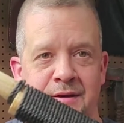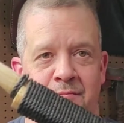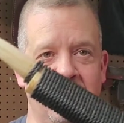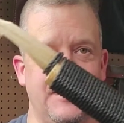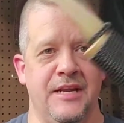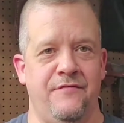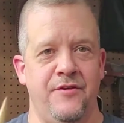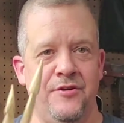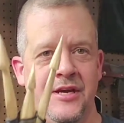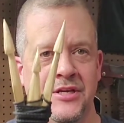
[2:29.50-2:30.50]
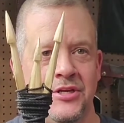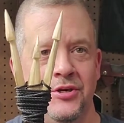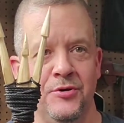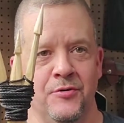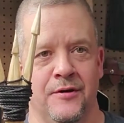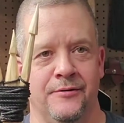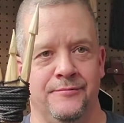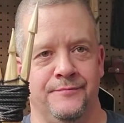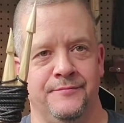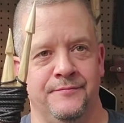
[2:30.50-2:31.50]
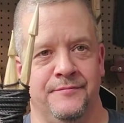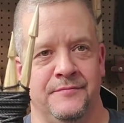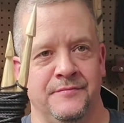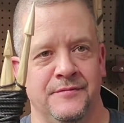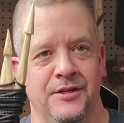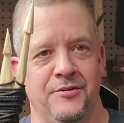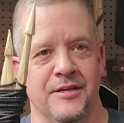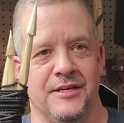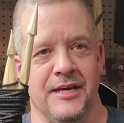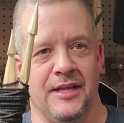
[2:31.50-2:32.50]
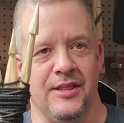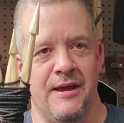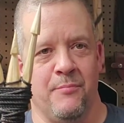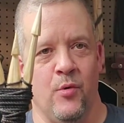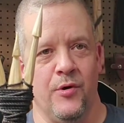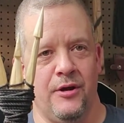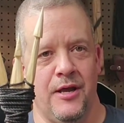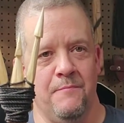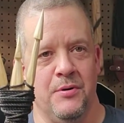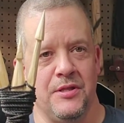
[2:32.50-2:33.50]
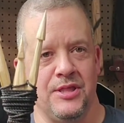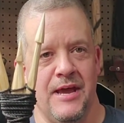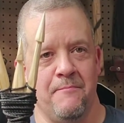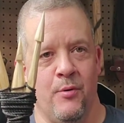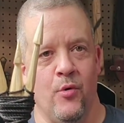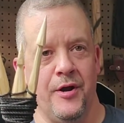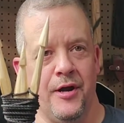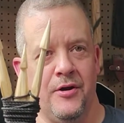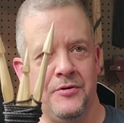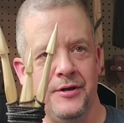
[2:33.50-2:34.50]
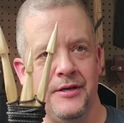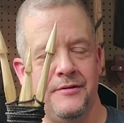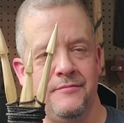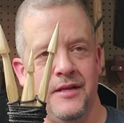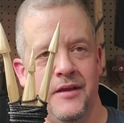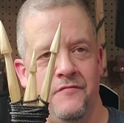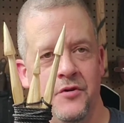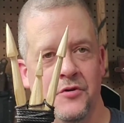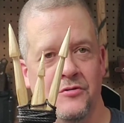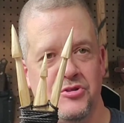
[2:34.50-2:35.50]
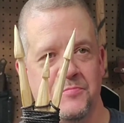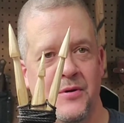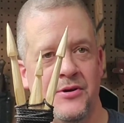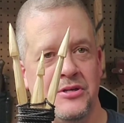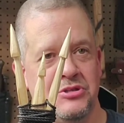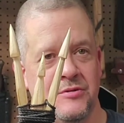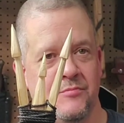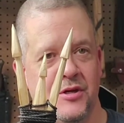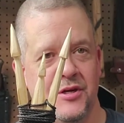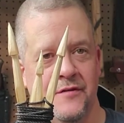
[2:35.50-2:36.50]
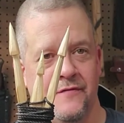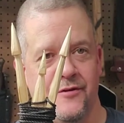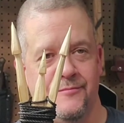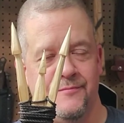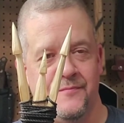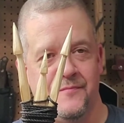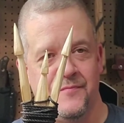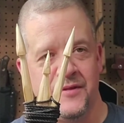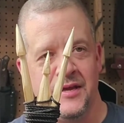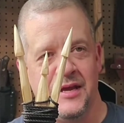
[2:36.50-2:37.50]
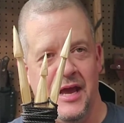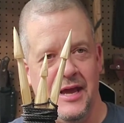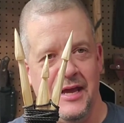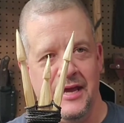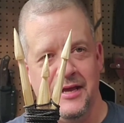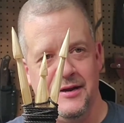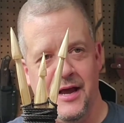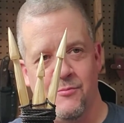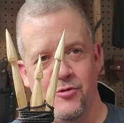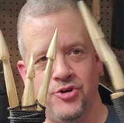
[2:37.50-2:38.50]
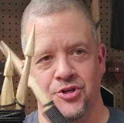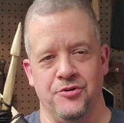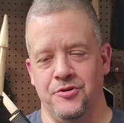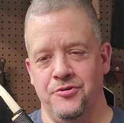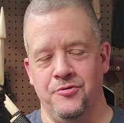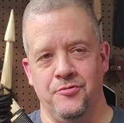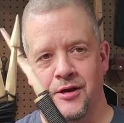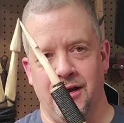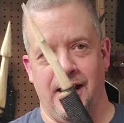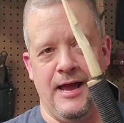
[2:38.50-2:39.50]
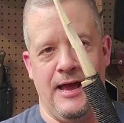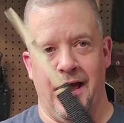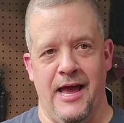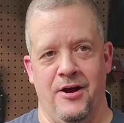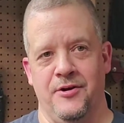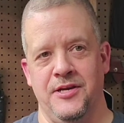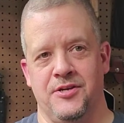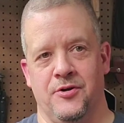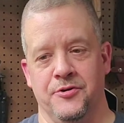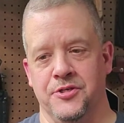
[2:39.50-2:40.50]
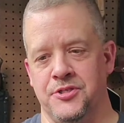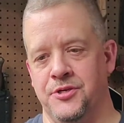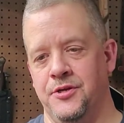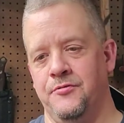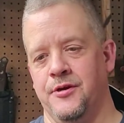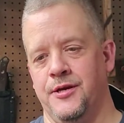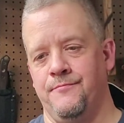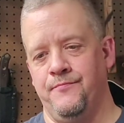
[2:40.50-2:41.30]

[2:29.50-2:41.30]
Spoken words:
but then if you need to, you can take that point and put that point on it if you're spearing something different. And I'm going to show you how he taught us to do that.